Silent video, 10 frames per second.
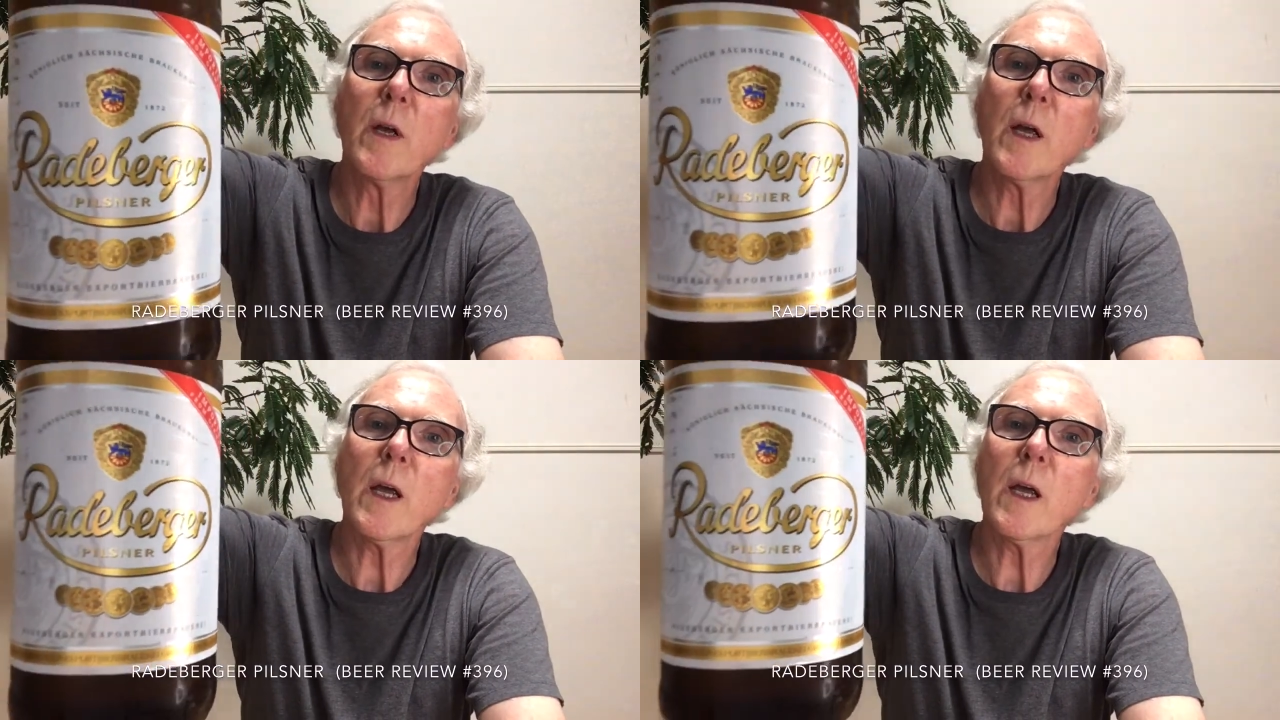
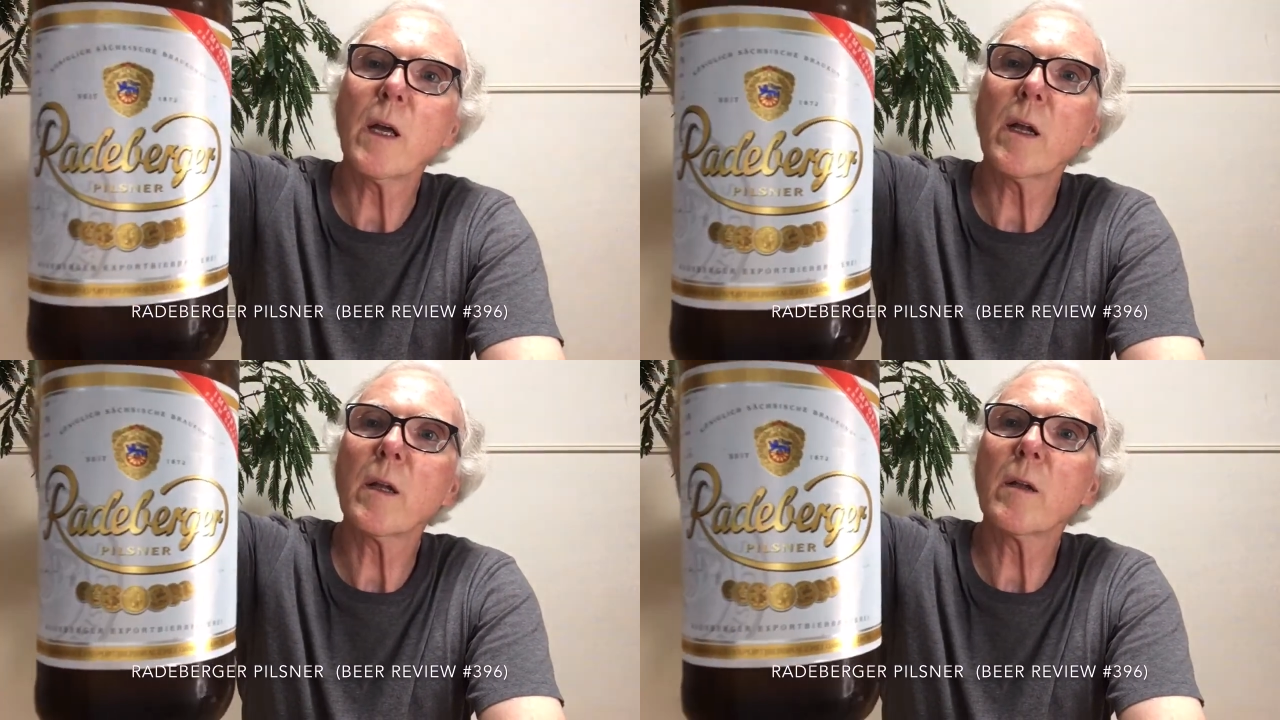
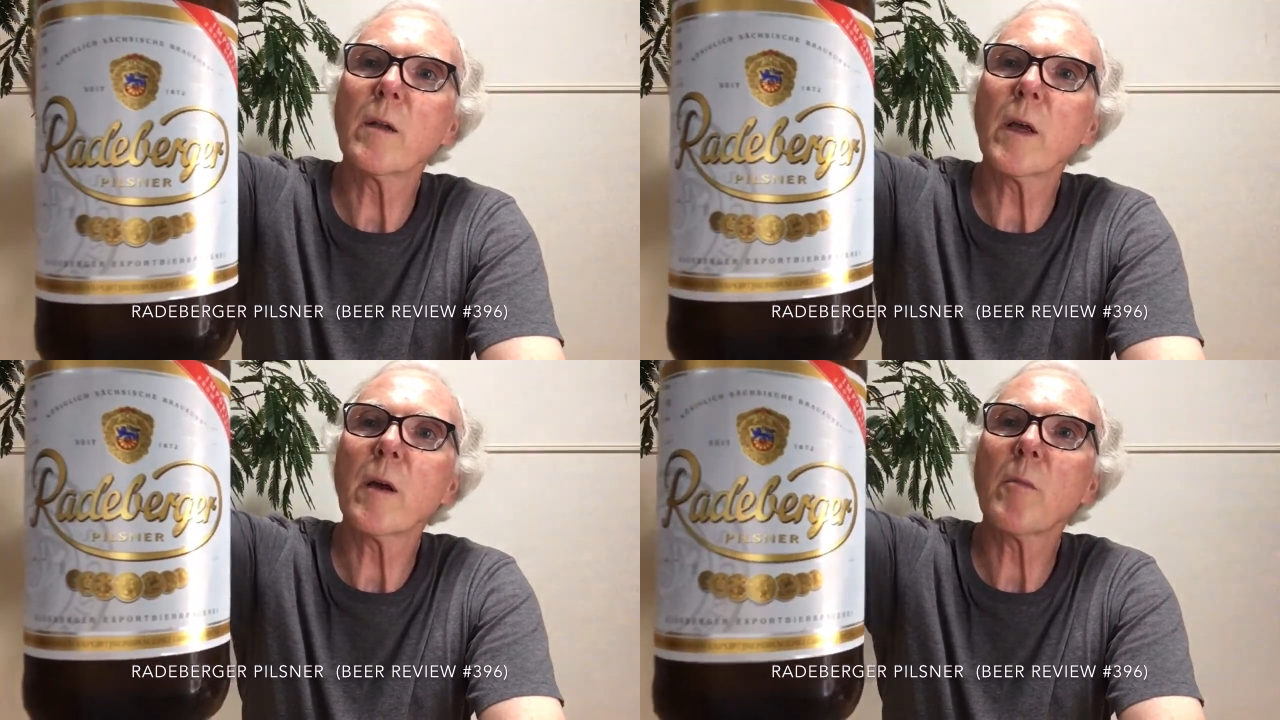and
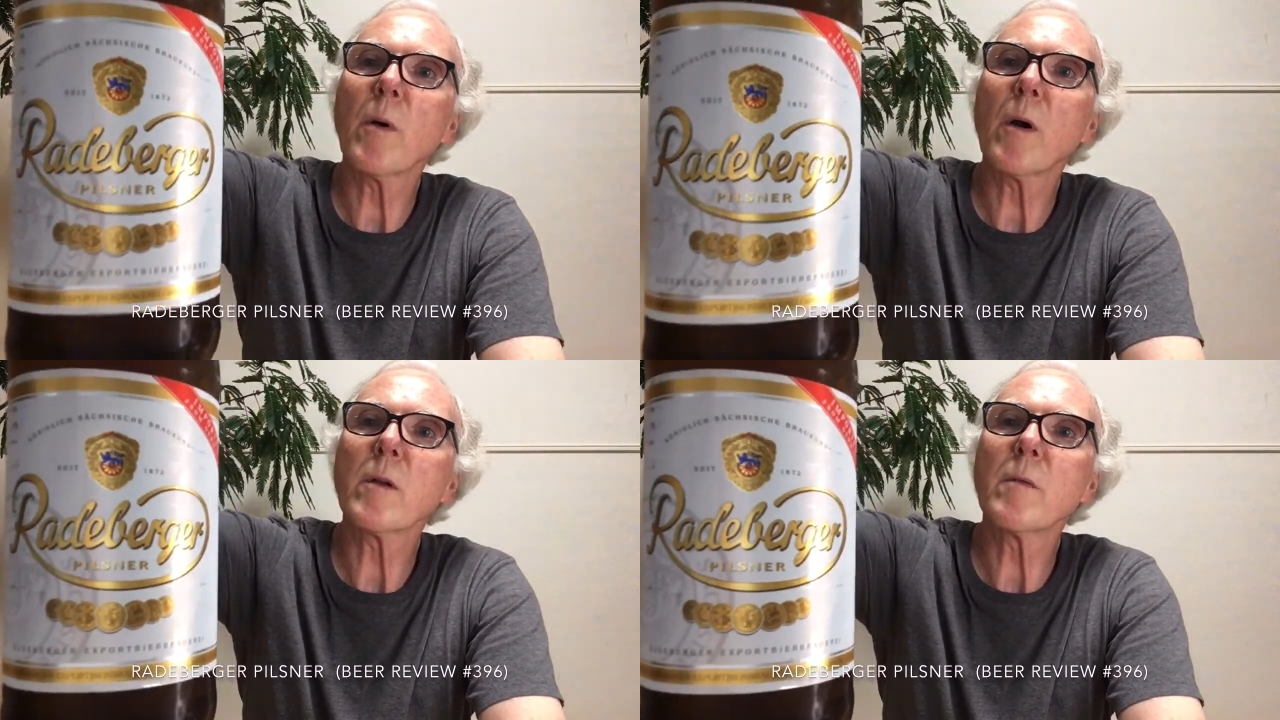they are
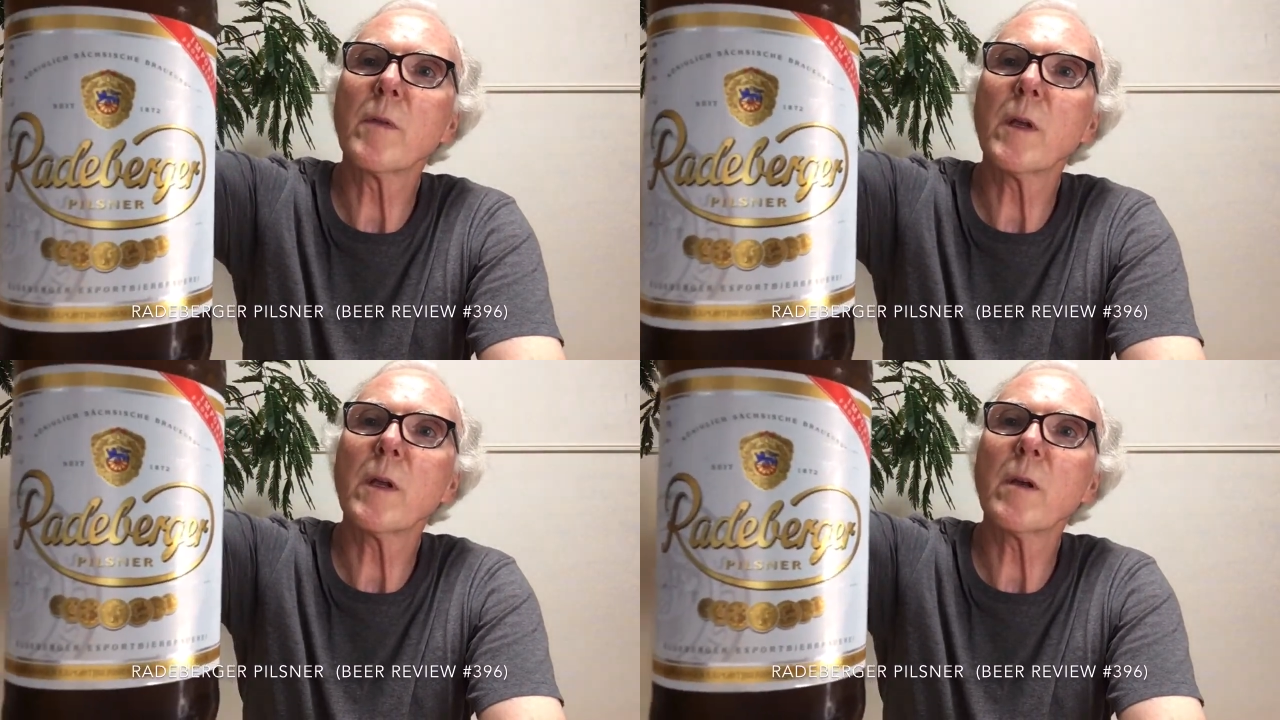part of
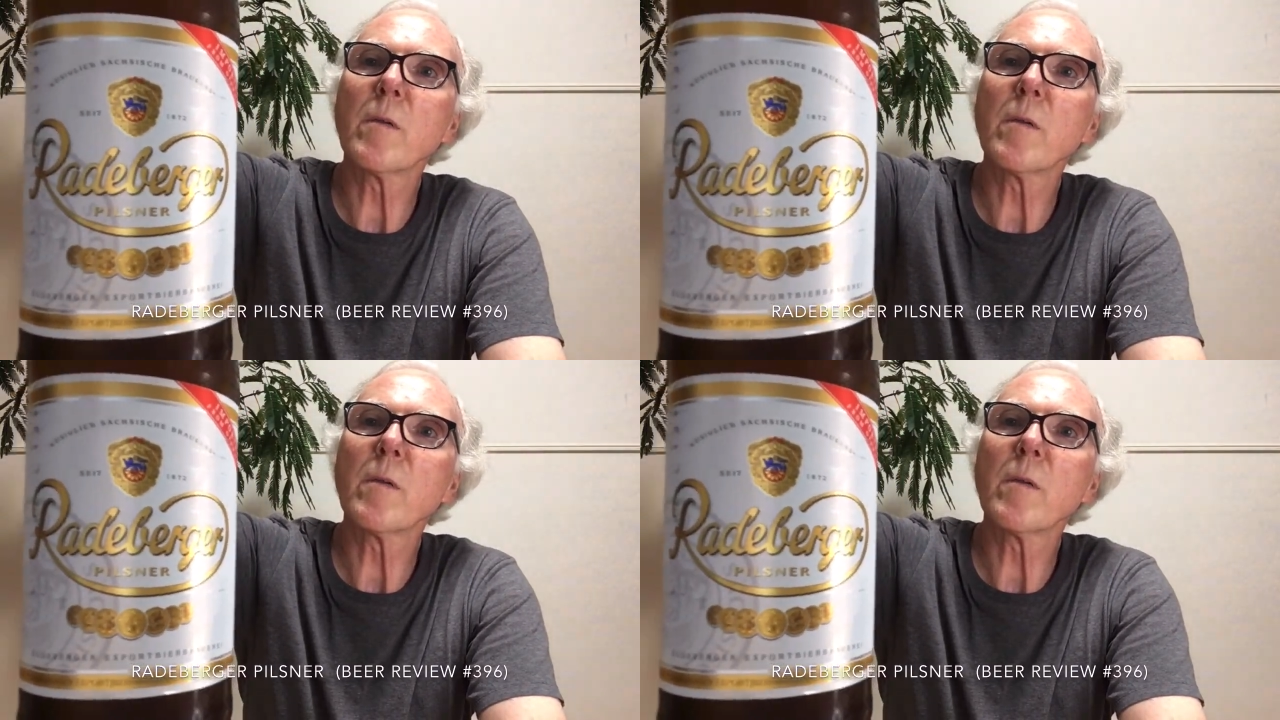the